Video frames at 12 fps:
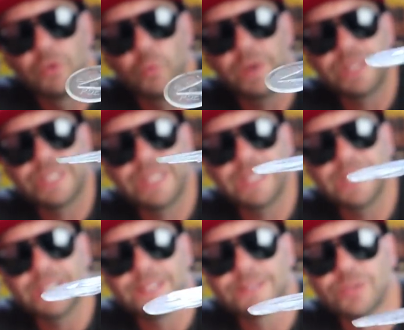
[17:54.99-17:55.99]
which
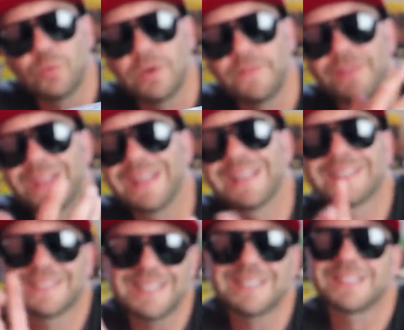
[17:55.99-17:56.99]
is sort of the,
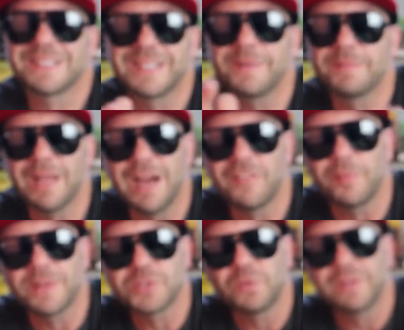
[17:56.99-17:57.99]
it says it's a deep diver,
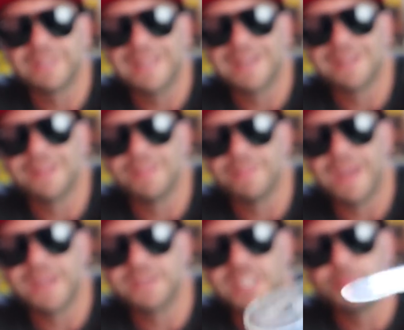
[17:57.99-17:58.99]
but it's really not
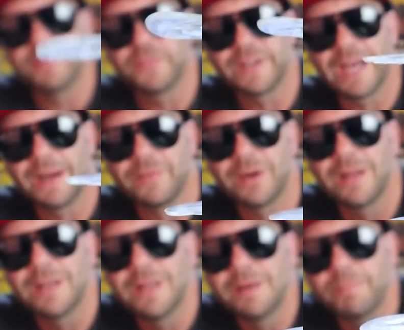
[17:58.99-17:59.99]
that deep of a diver.
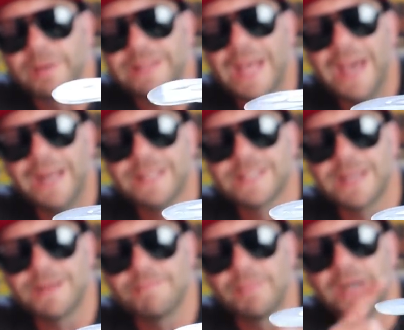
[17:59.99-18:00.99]
But that is
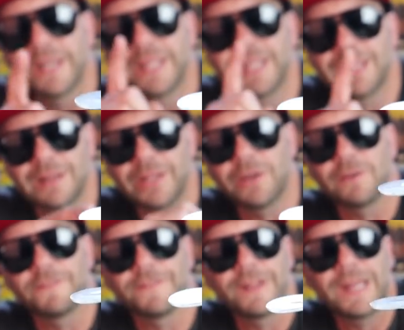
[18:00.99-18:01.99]
a money
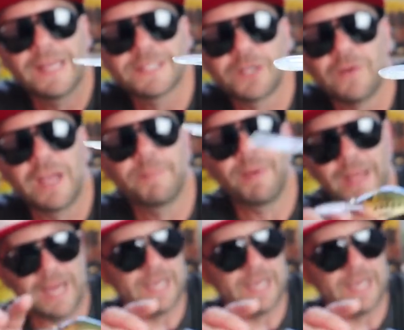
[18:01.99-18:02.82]
little finesse crankbait.